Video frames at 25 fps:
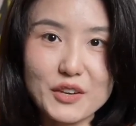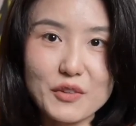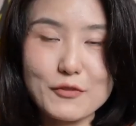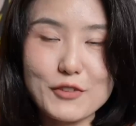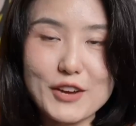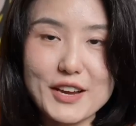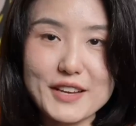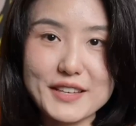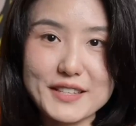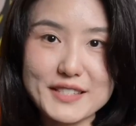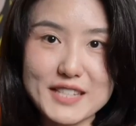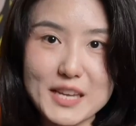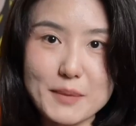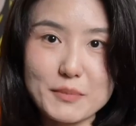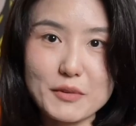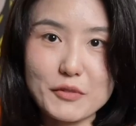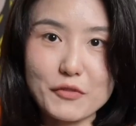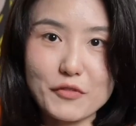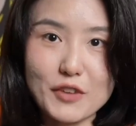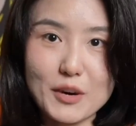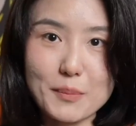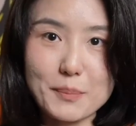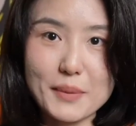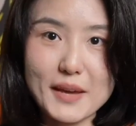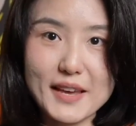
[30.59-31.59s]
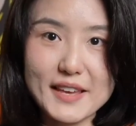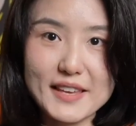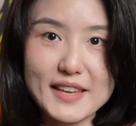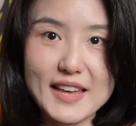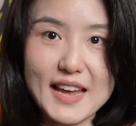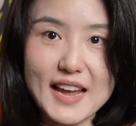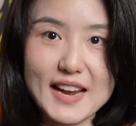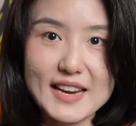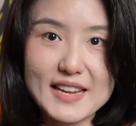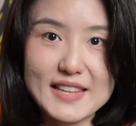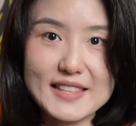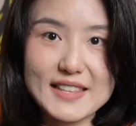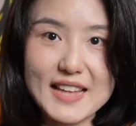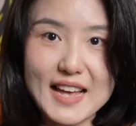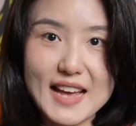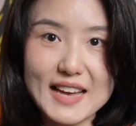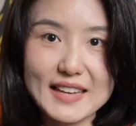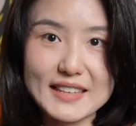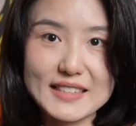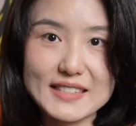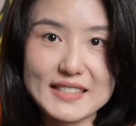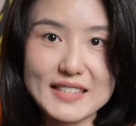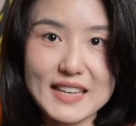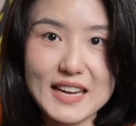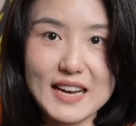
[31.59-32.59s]
we are exempt from paying any
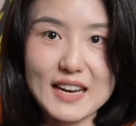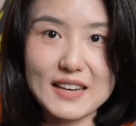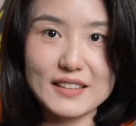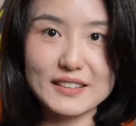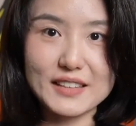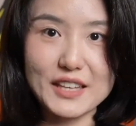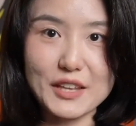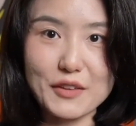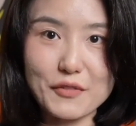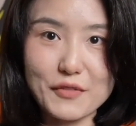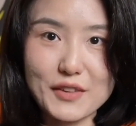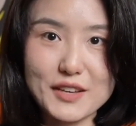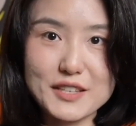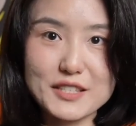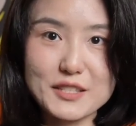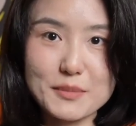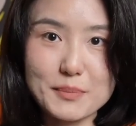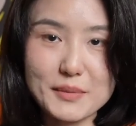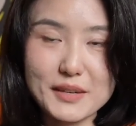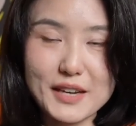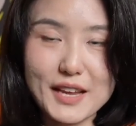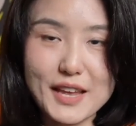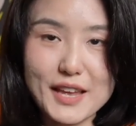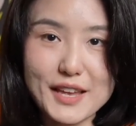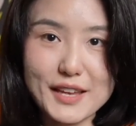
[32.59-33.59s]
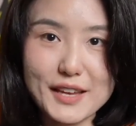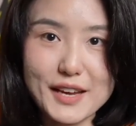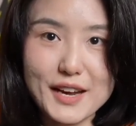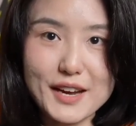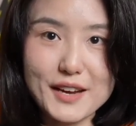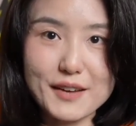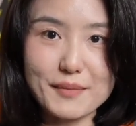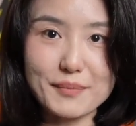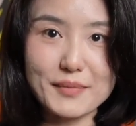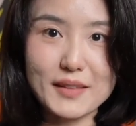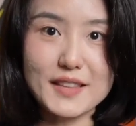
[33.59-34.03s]
tax on the investment income.